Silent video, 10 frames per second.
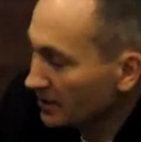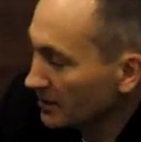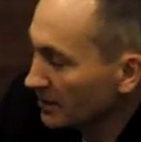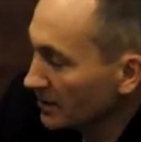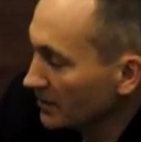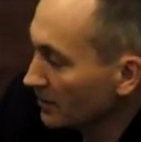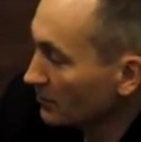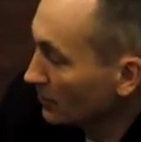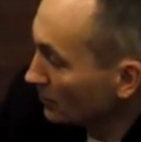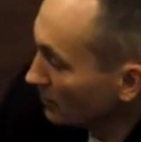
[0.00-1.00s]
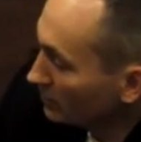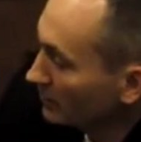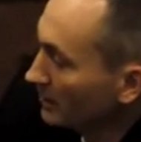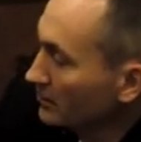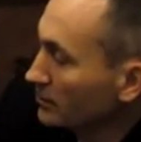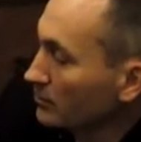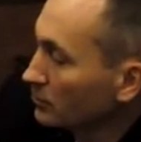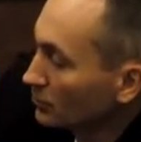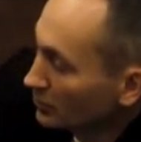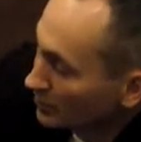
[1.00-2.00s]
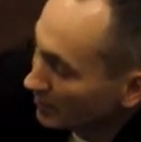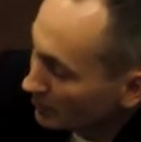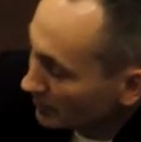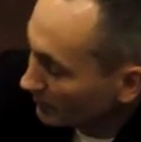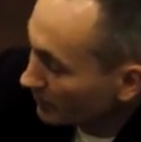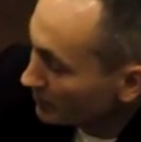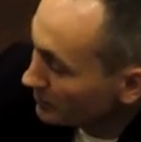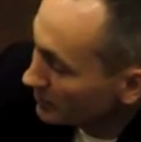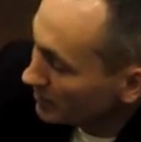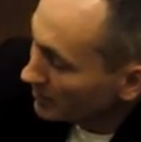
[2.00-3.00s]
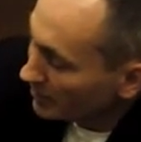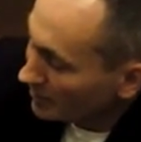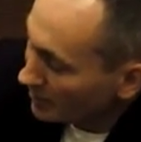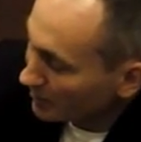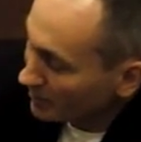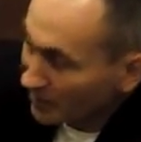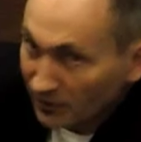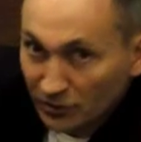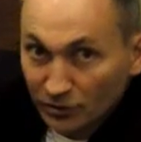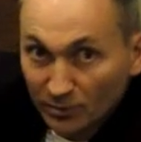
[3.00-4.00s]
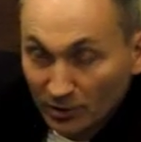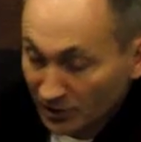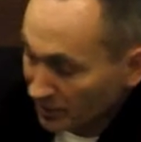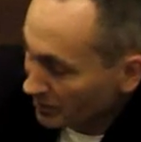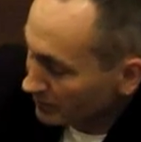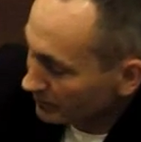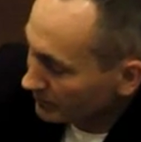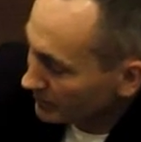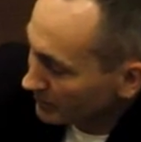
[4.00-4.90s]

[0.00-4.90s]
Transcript: and uh, and then throw the whole lot out and order another one of those and another two boxes